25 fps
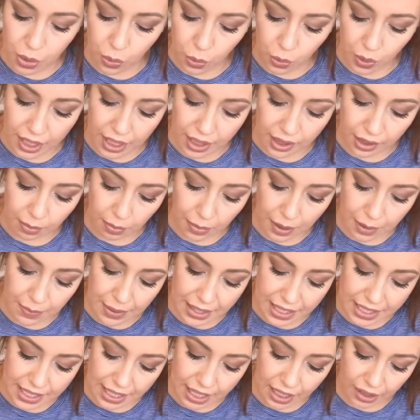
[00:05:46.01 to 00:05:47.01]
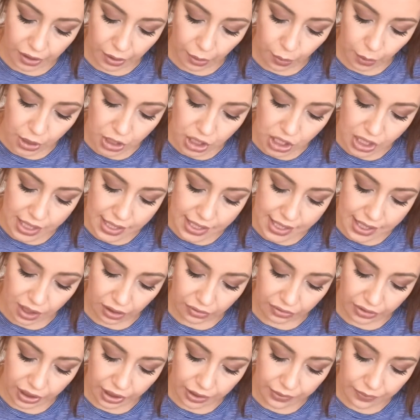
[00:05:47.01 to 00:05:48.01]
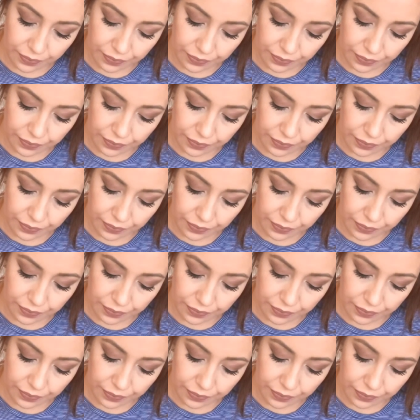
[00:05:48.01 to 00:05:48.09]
with my base color, which is silver.